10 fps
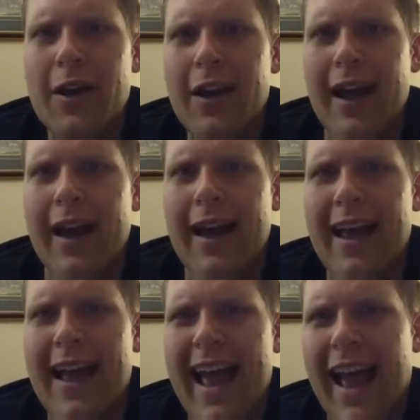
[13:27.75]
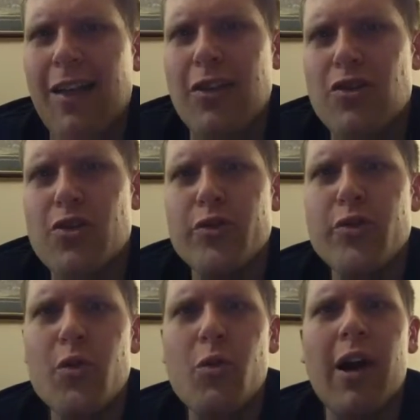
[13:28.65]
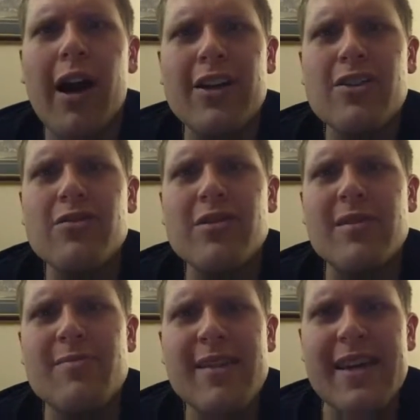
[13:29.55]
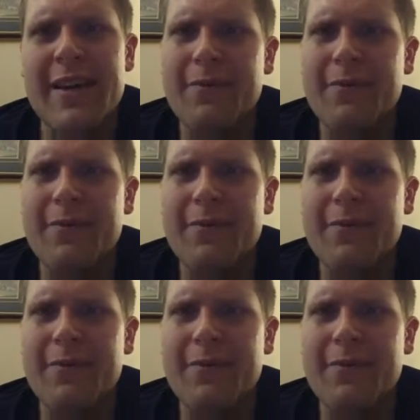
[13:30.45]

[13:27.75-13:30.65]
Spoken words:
how the true wines used to be.